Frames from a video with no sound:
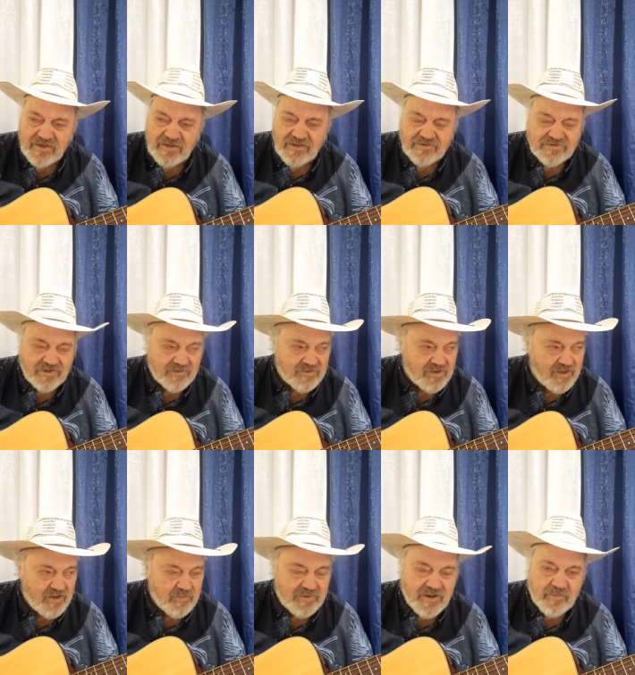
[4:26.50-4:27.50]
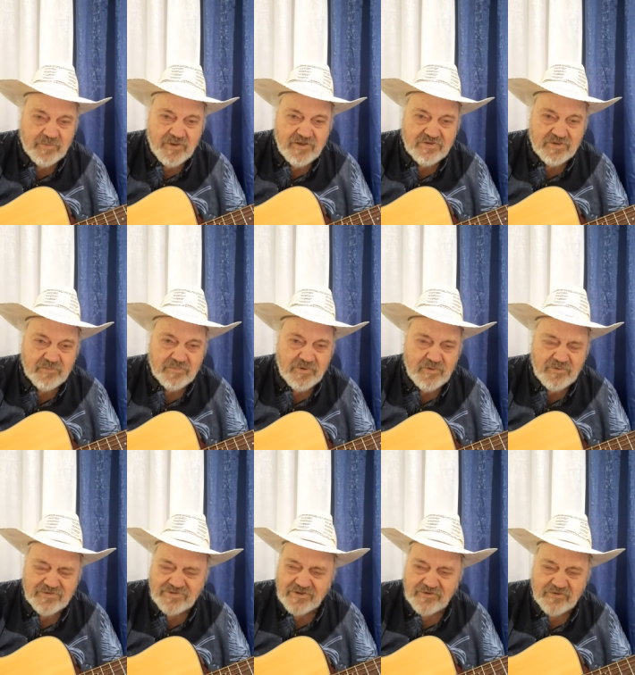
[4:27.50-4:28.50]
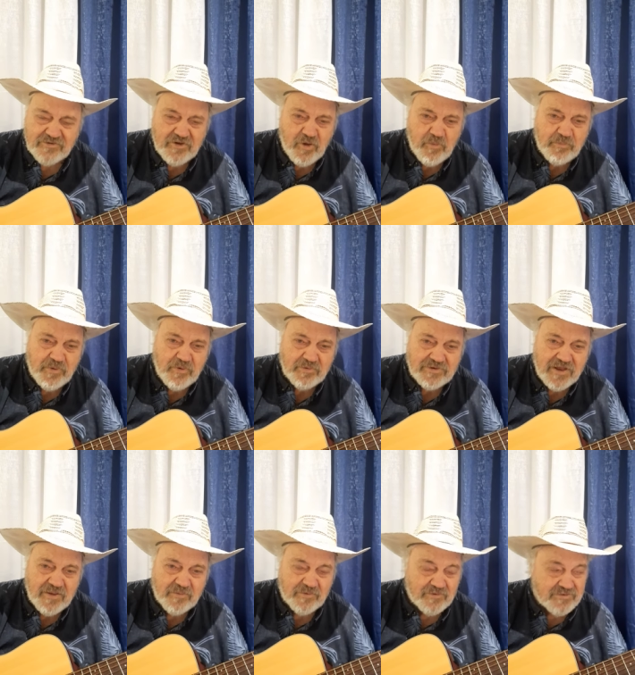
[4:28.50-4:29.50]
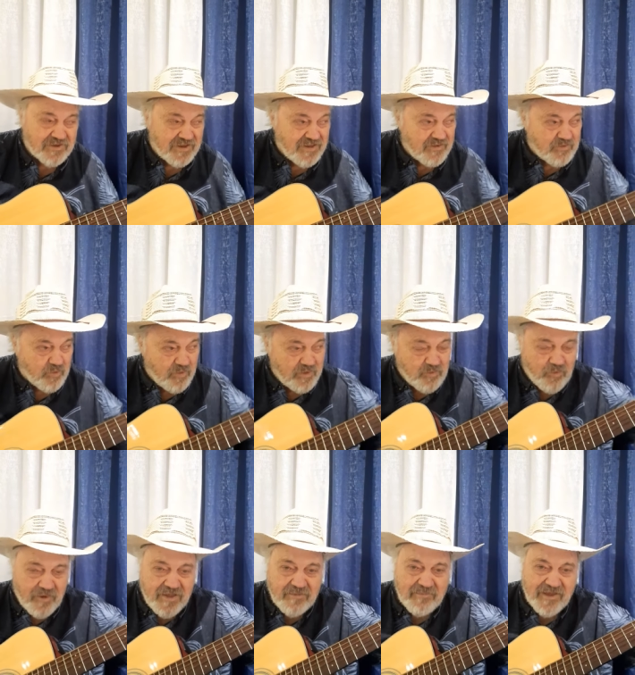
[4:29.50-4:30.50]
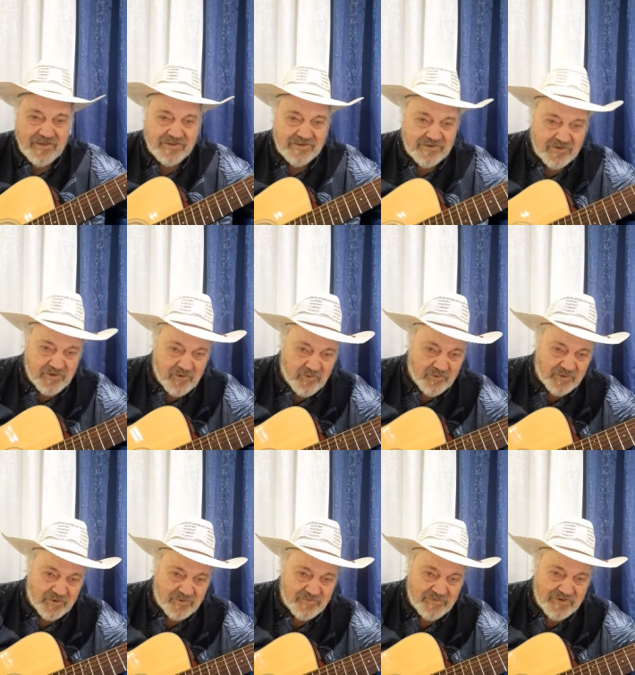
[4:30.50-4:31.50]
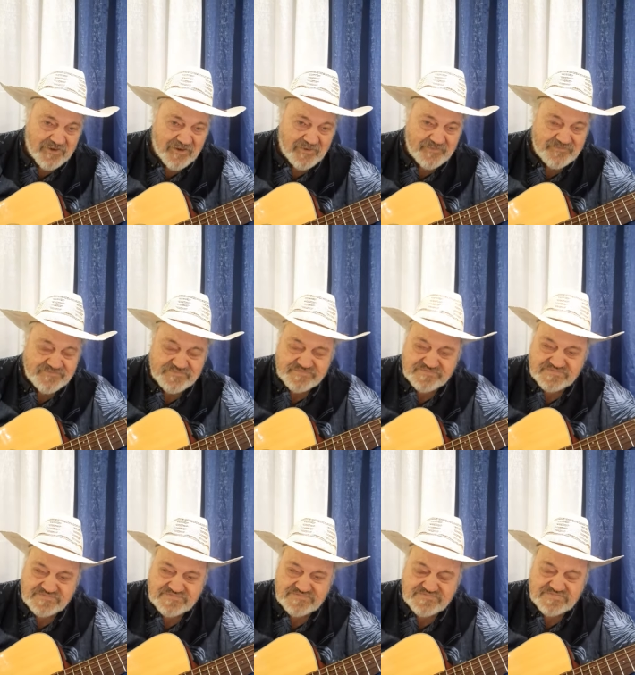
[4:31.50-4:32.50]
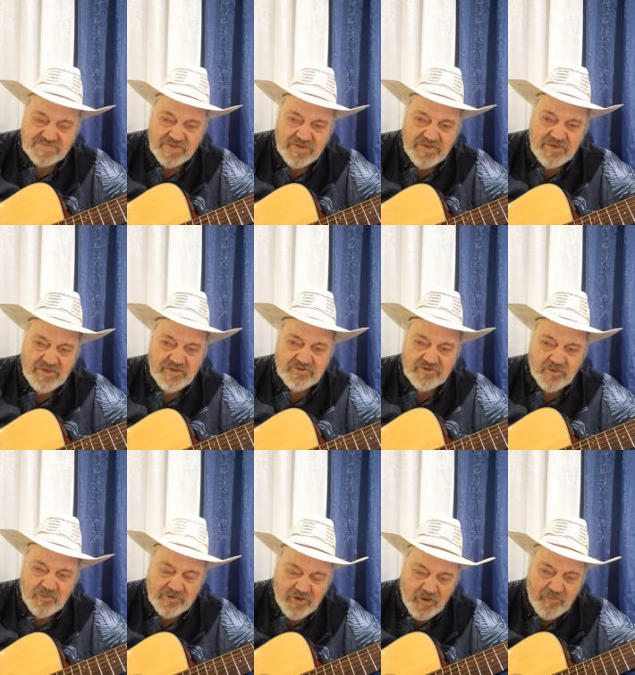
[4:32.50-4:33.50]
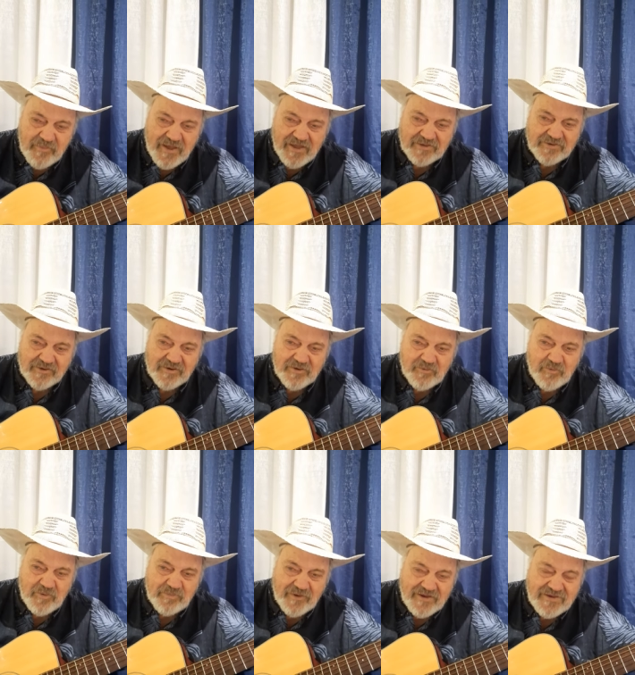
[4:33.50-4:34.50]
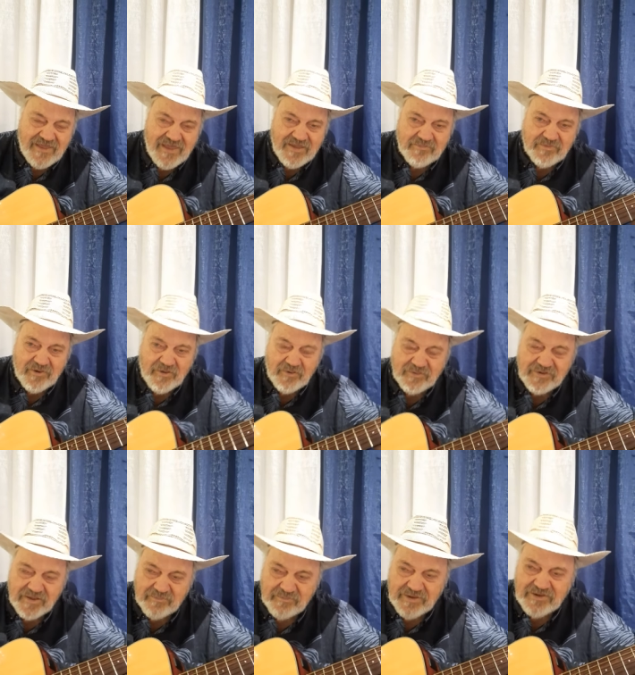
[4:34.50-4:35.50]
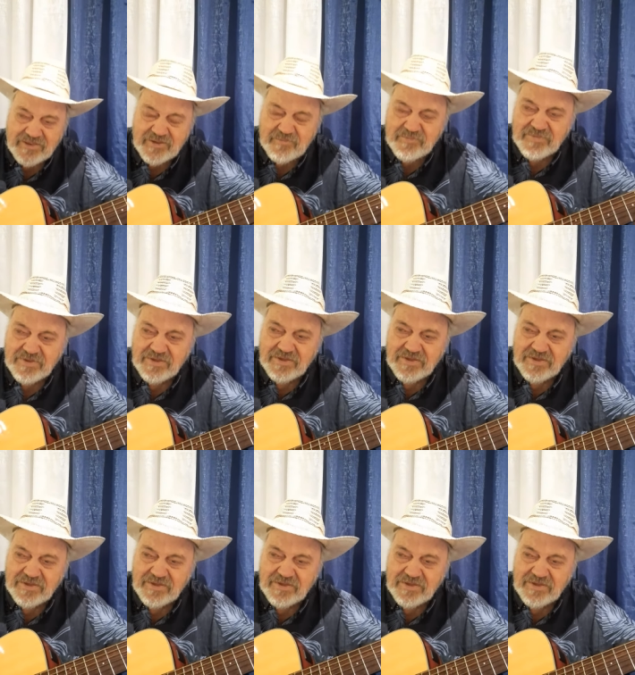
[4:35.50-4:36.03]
I said, no, but I play some pool. He said, there's no pool tables, and there's one way back in the corner, you know. So we go back there, we play nine ball, and I beat him.